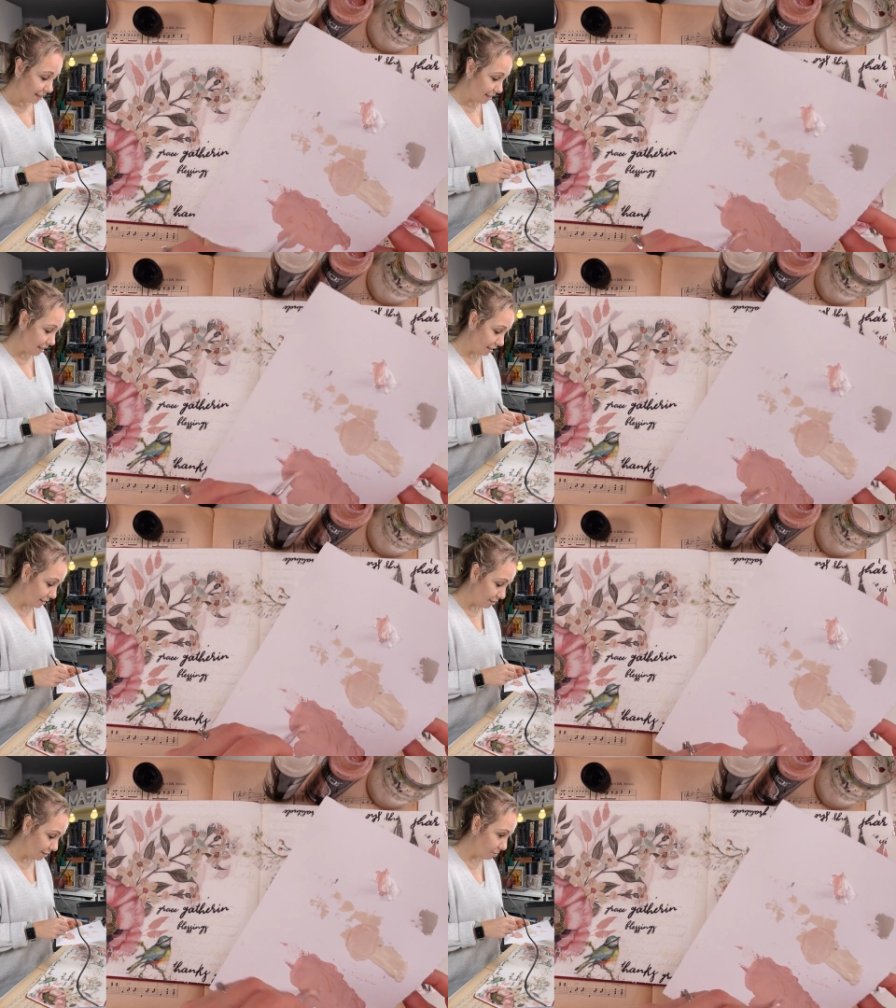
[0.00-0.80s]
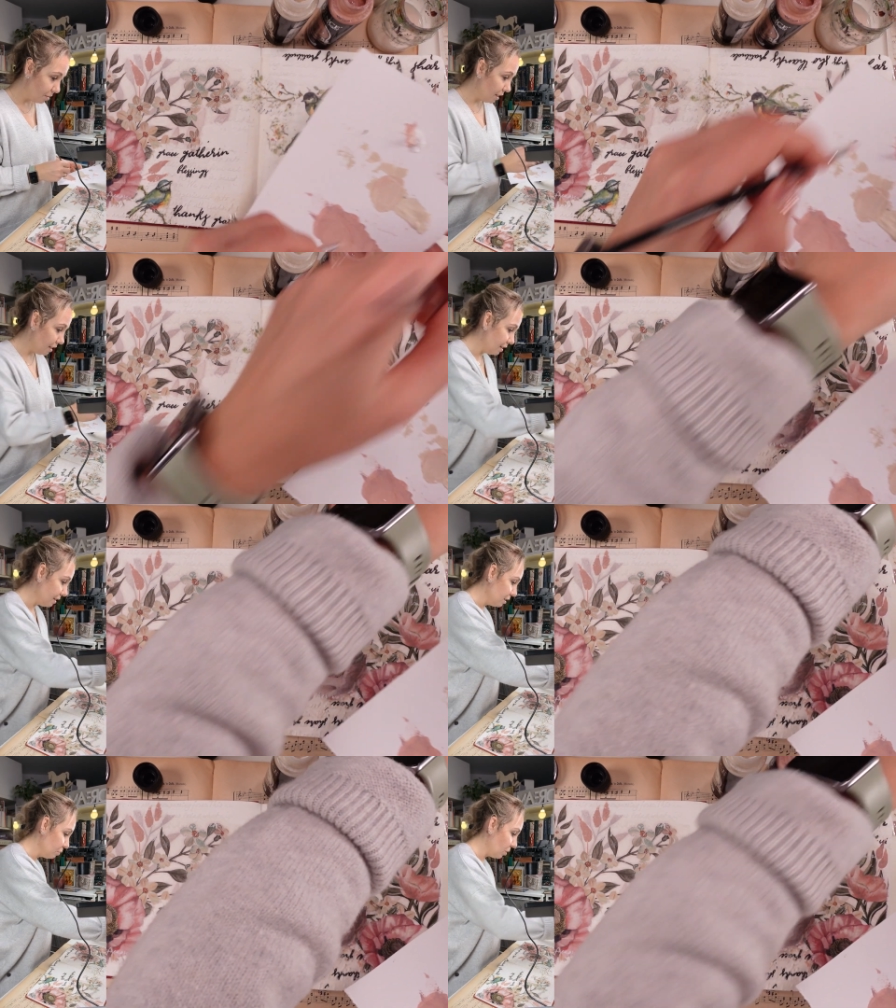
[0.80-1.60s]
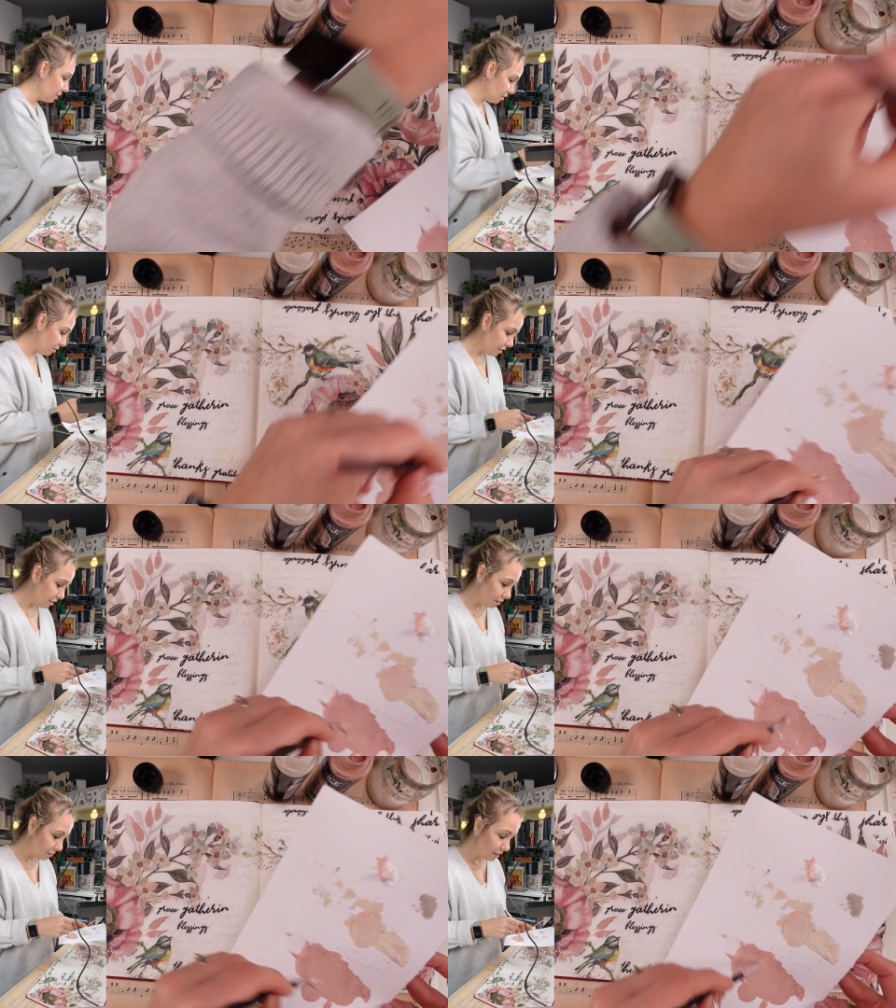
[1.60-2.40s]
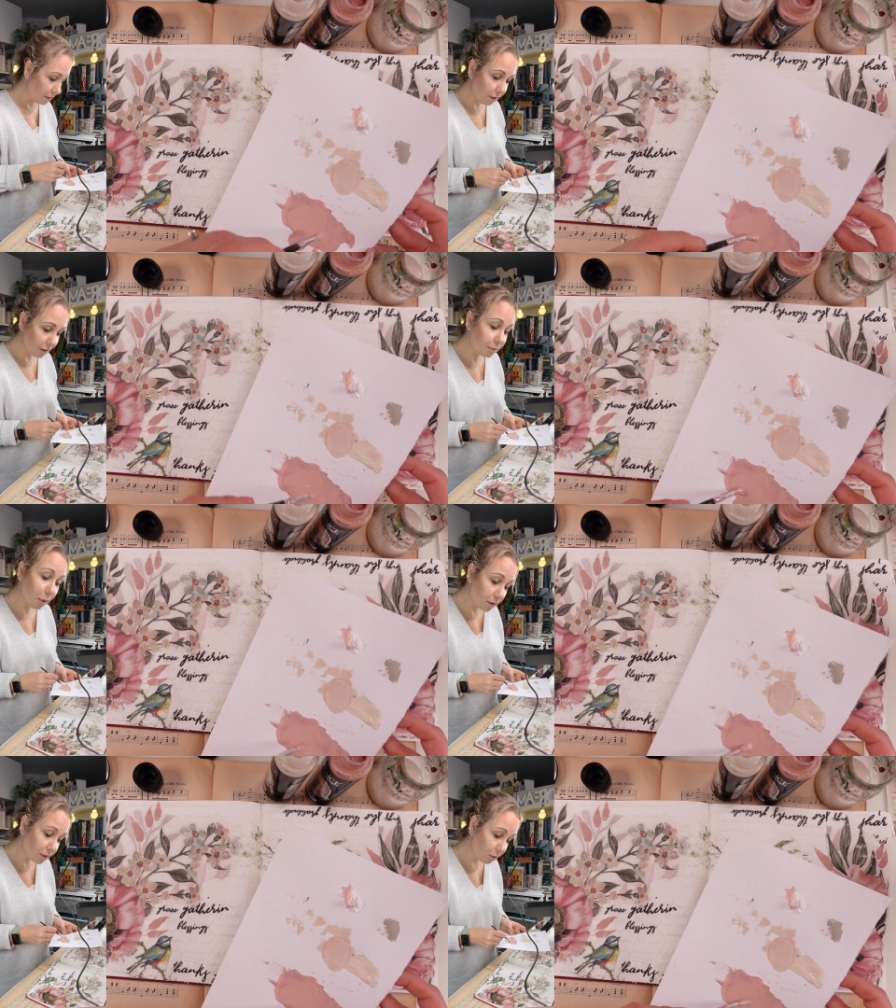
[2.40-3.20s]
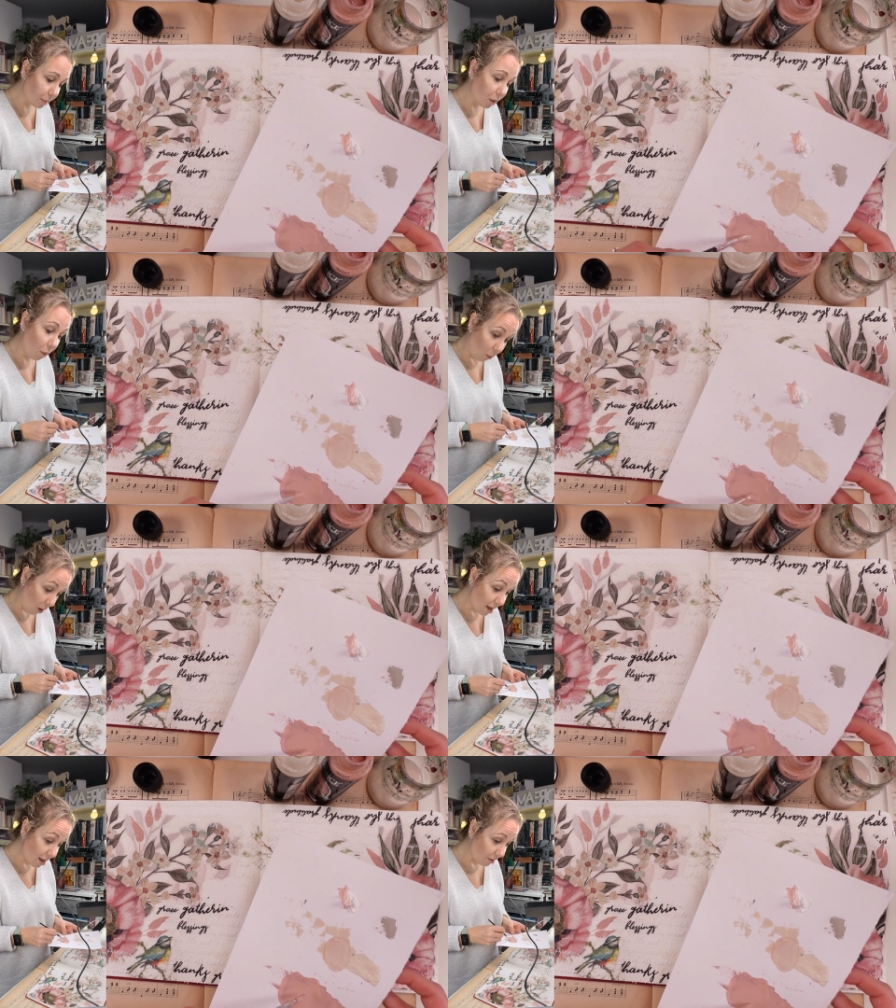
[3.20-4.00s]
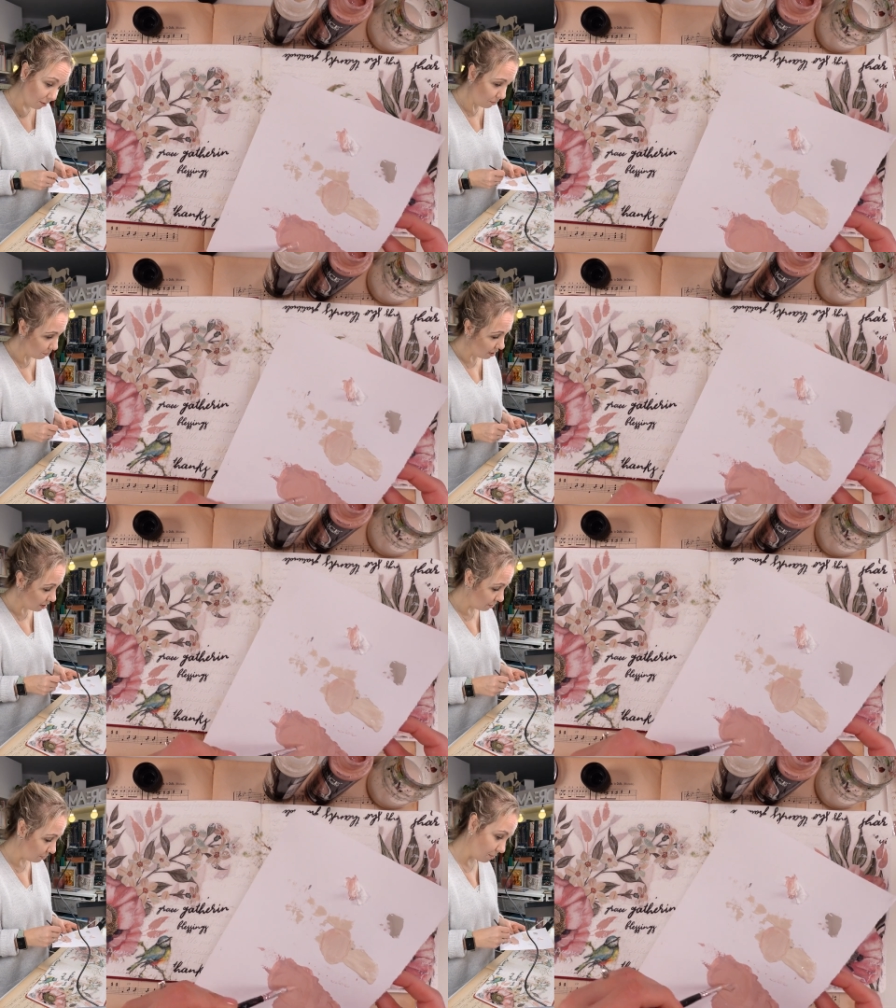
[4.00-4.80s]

This is gonna be sponsored. This video is sponsored by wow, wow,